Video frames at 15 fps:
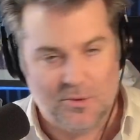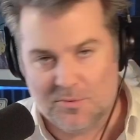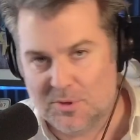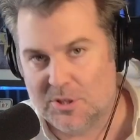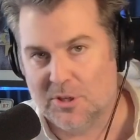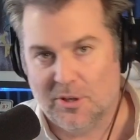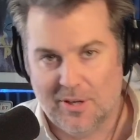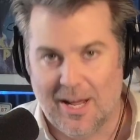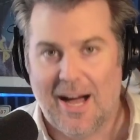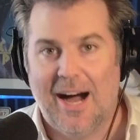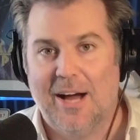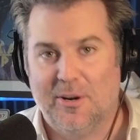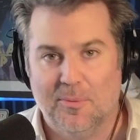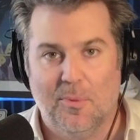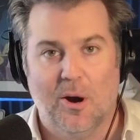Certain
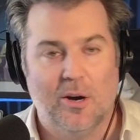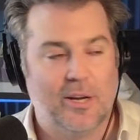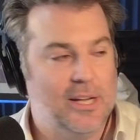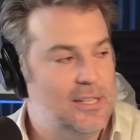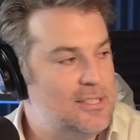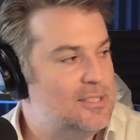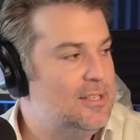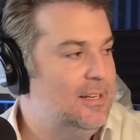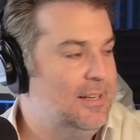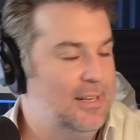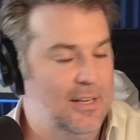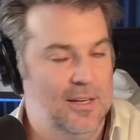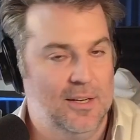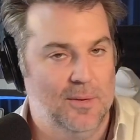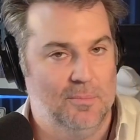hotter markets
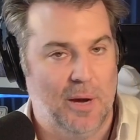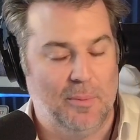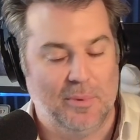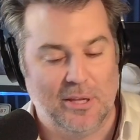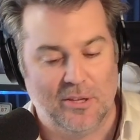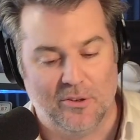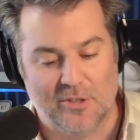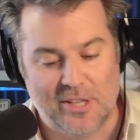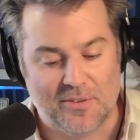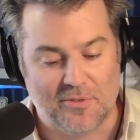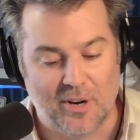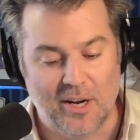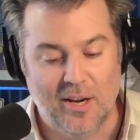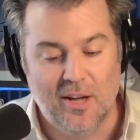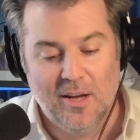might be a little
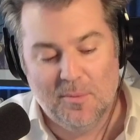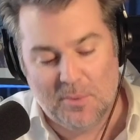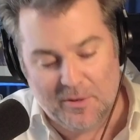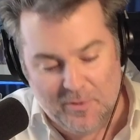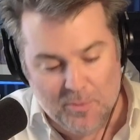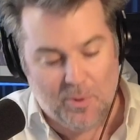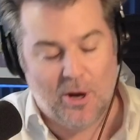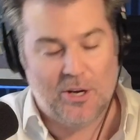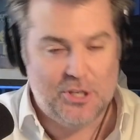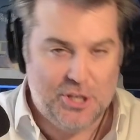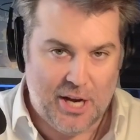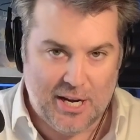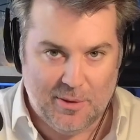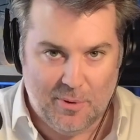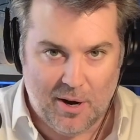different, but if you bought in
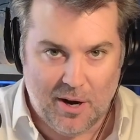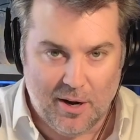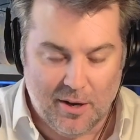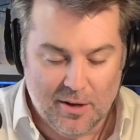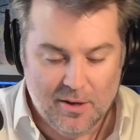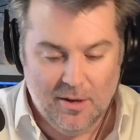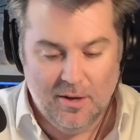January,